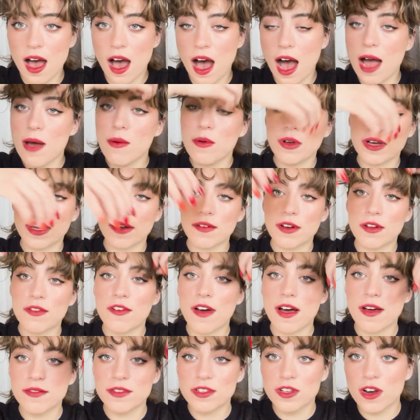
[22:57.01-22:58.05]
I will give it a
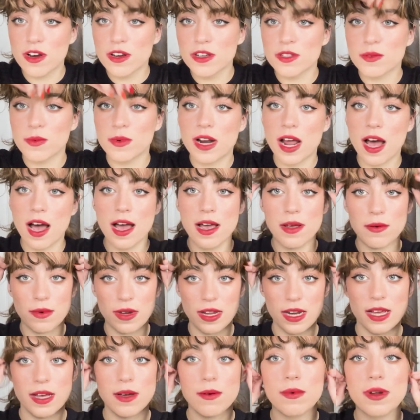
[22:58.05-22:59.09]
5 stars when I
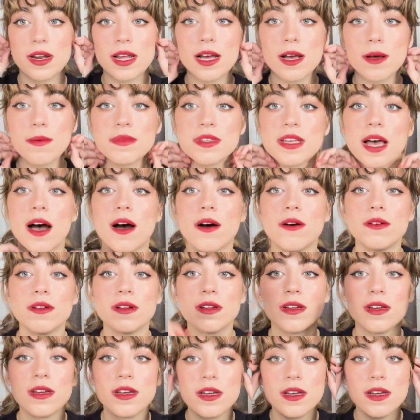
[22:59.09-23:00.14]
read it when it comes out
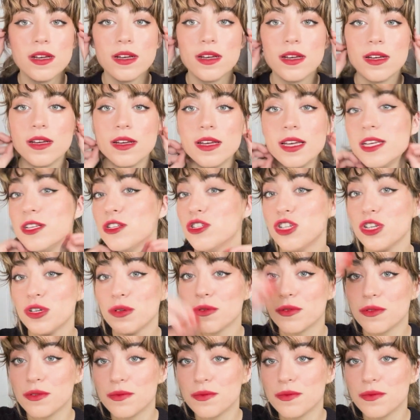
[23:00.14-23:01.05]
in June.